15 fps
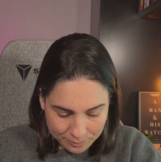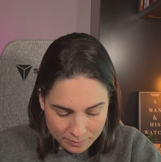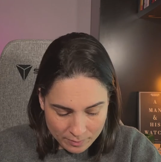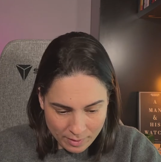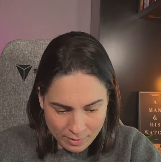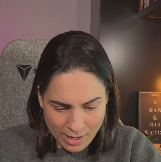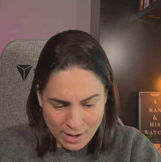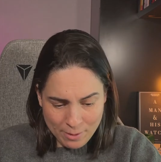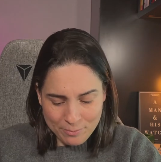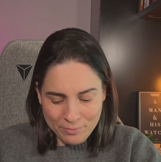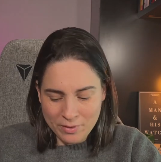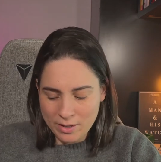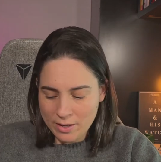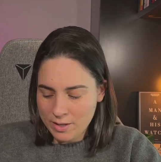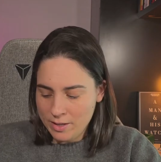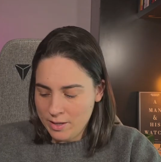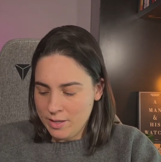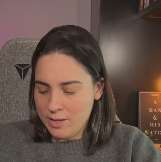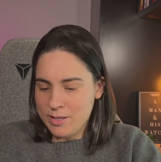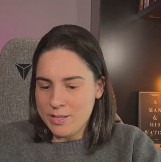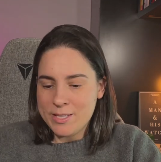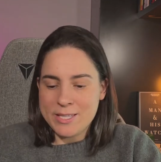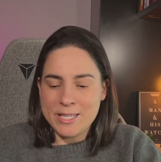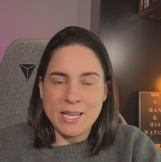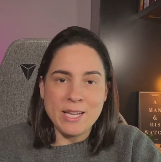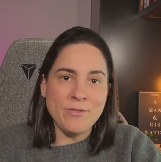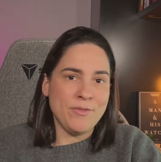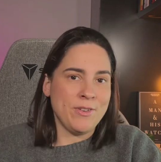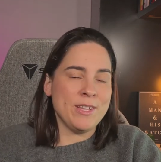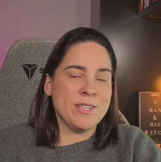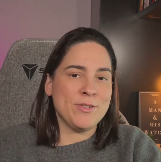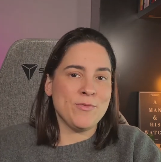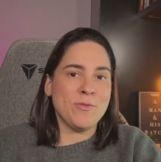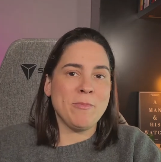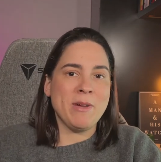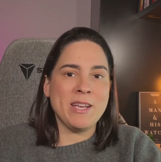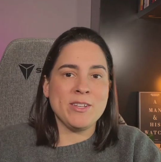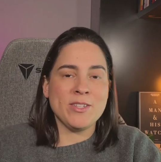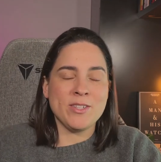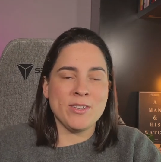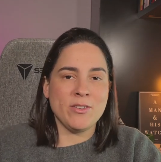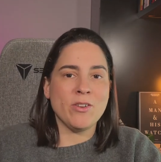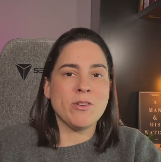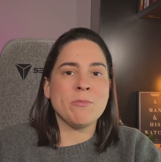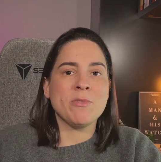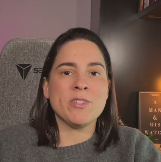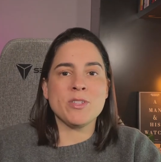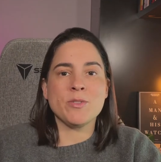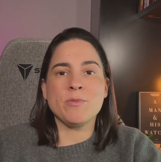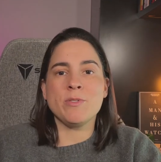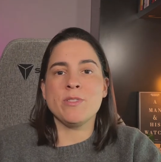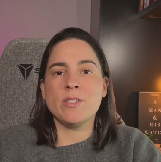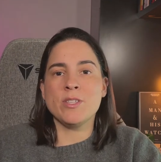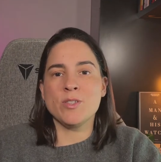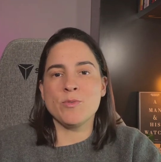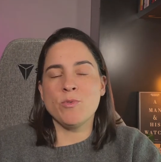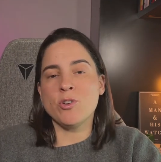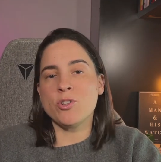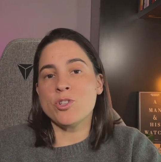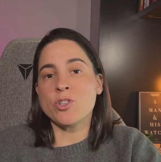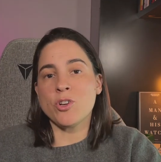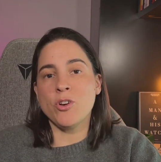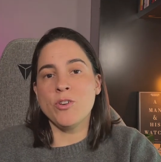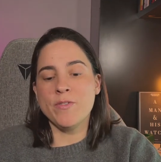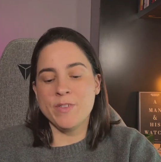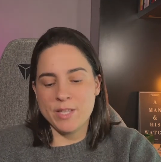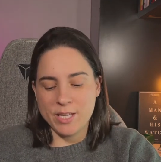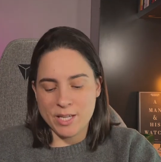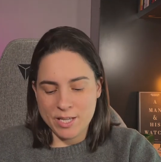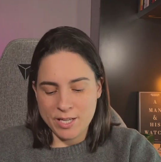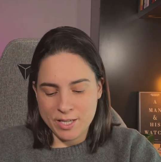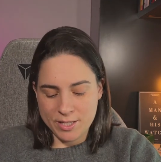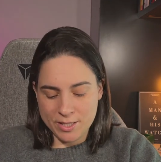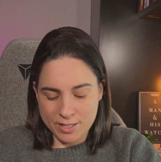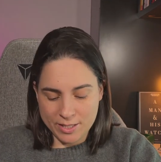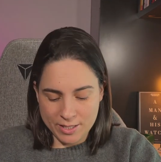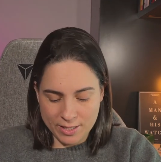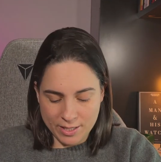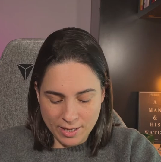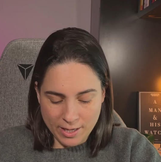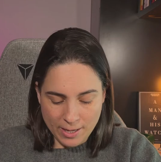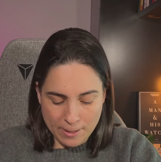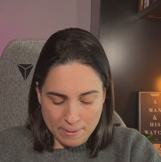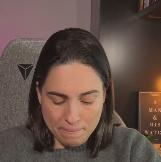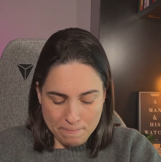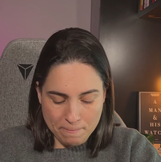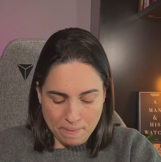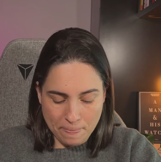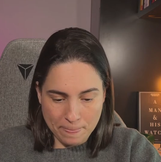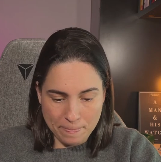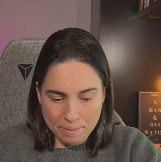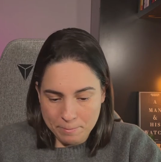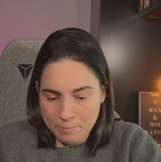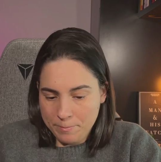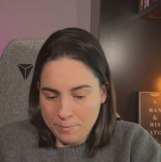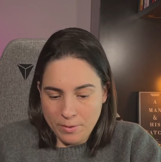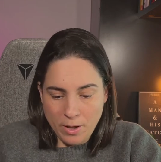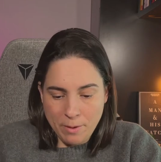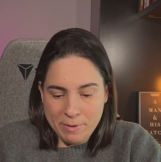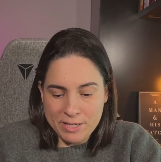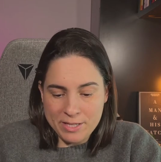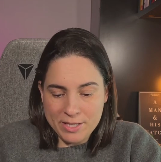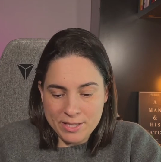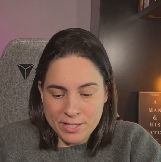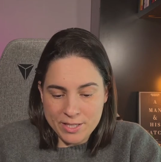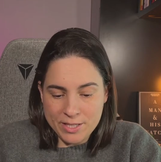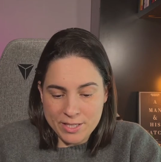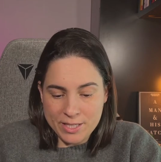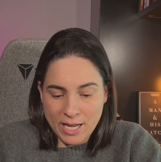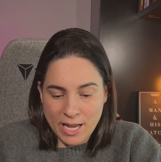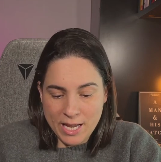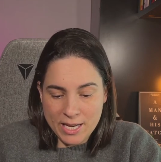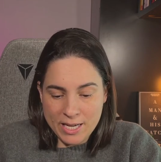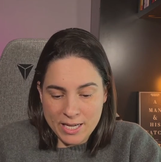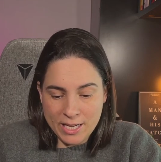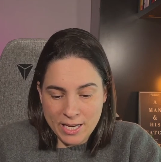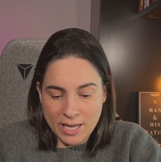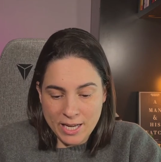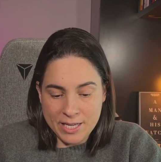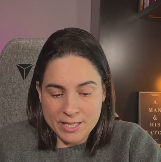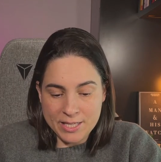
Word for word: Now, Steve has remained synonymous with this watch over the years. Um, I mean, to this day, he's